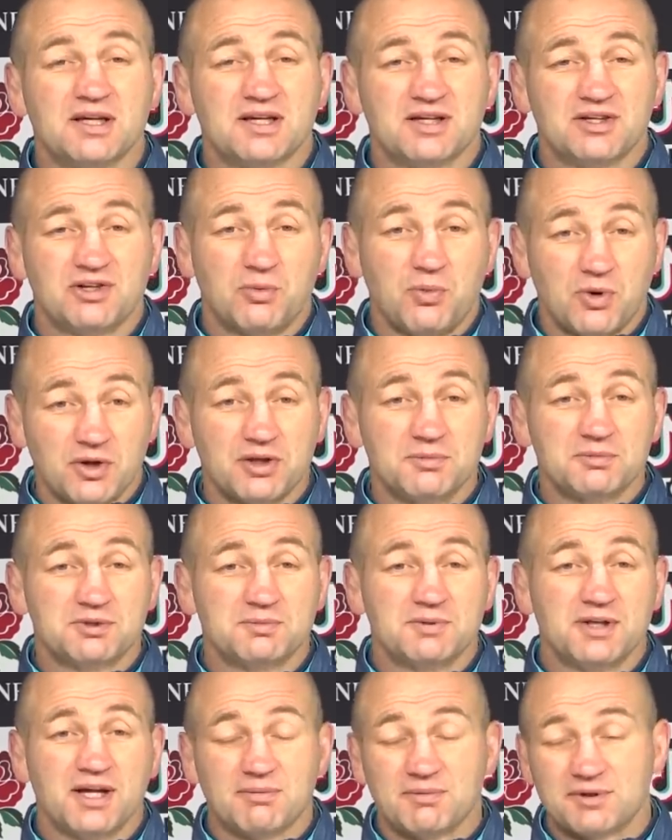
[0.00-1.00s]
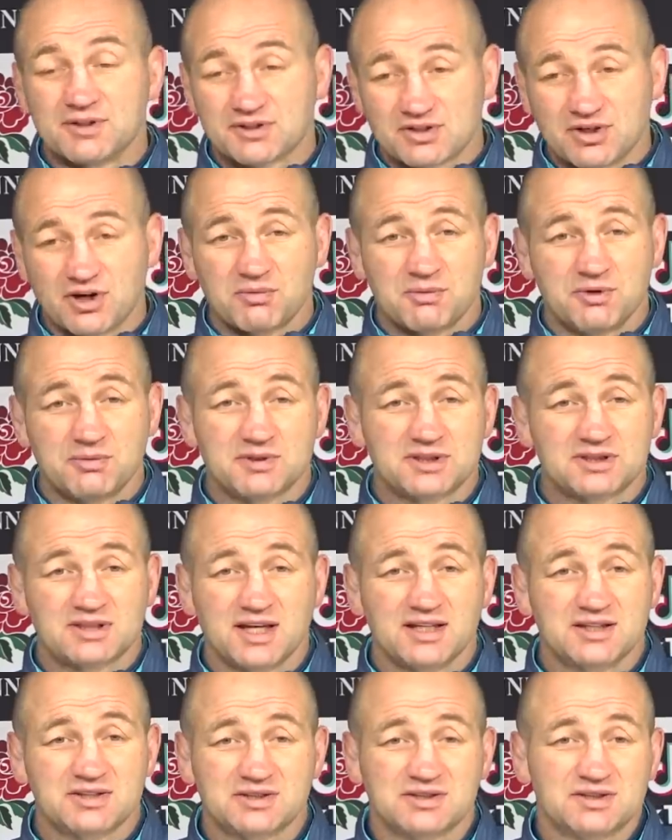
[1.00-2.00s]
you don't want them to be there, but there's going to be
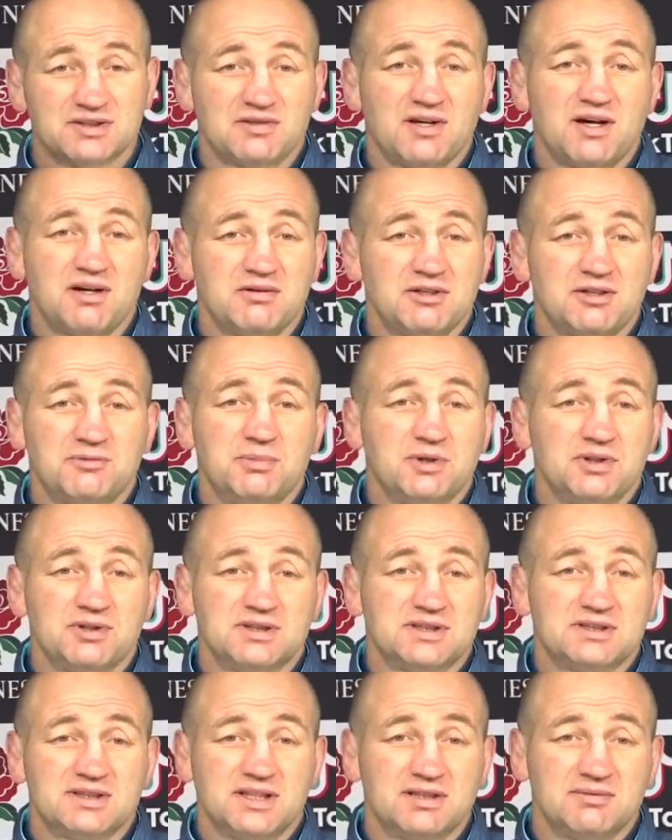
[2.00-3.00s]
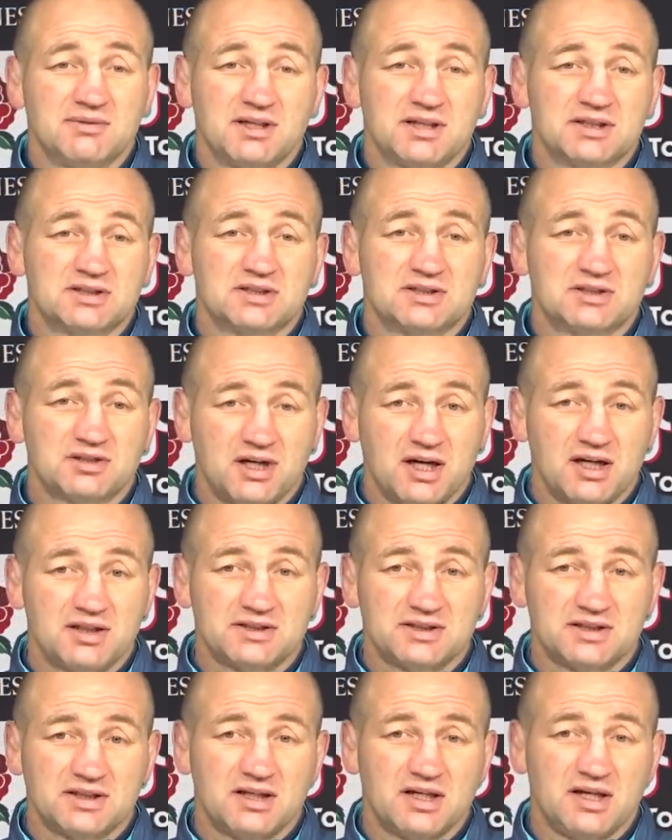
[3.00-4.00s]
mistakes as you're trying to build a team like this and trying
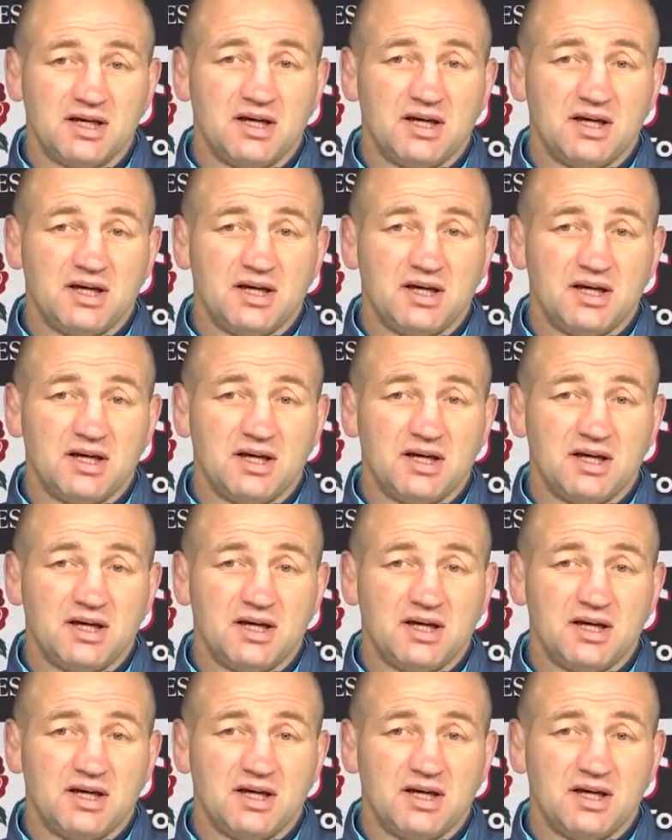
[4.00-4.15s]
to